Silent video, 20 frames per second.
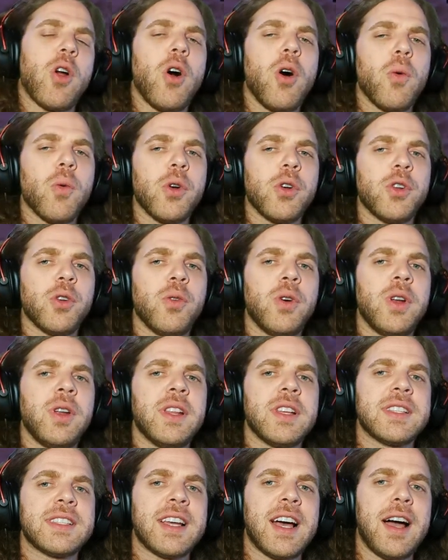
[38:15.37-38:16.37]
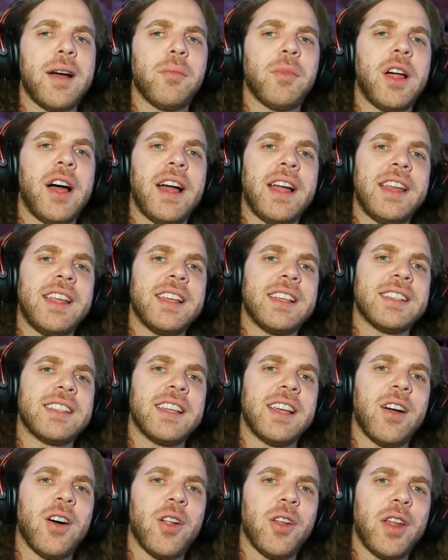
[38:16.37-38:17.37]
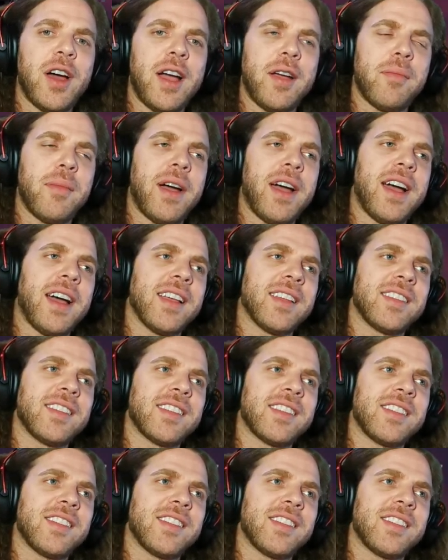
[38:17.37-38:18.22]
all we're doing in this timeline is the all-night mask.